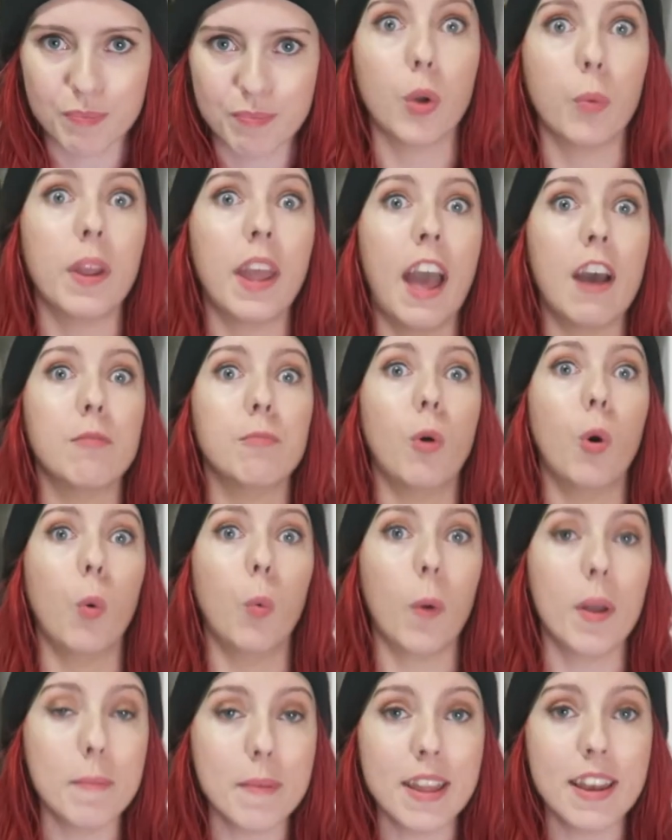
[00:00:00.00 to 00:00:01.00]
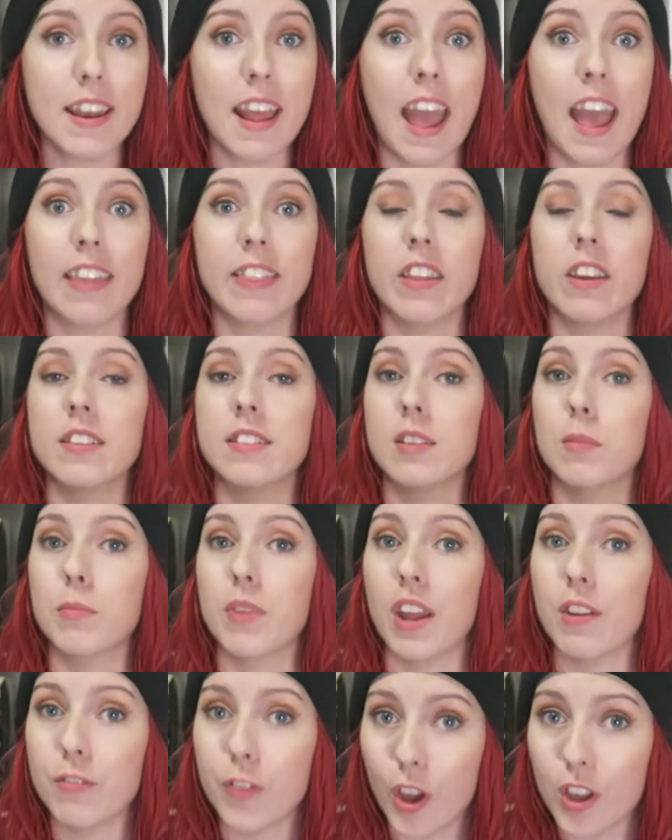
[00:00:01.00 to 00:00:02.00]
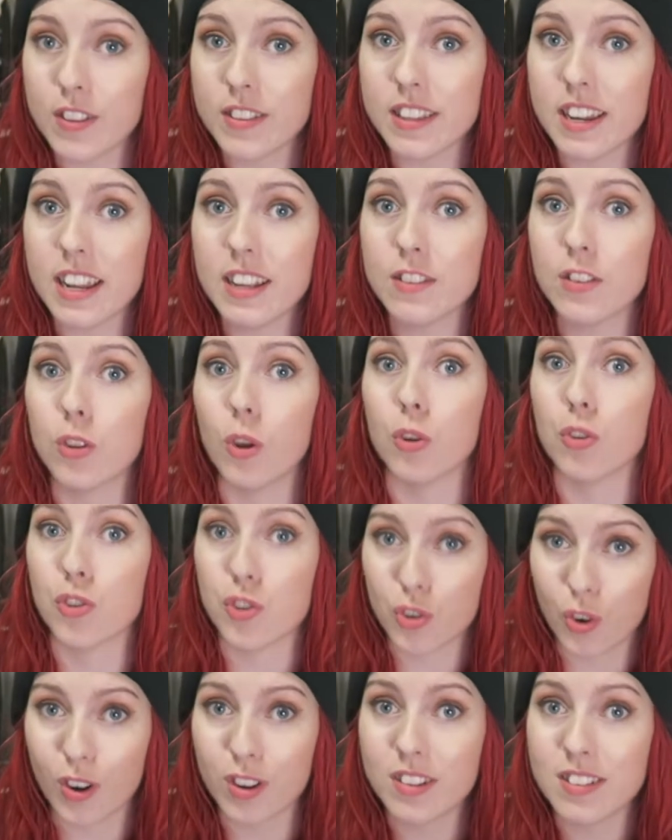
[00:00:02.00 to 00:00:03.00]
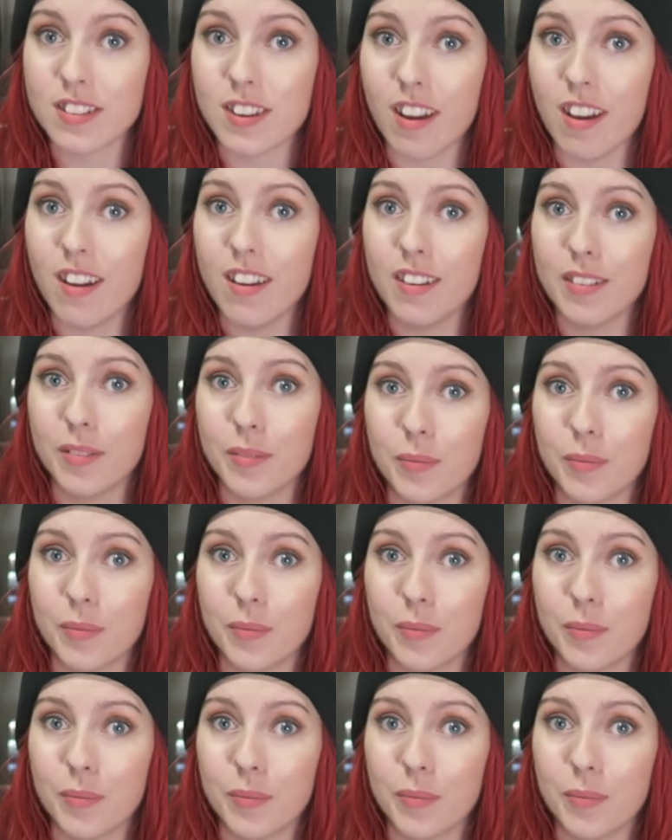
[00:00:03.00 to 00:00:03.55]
So we have more women and there's some diversity, so strong start.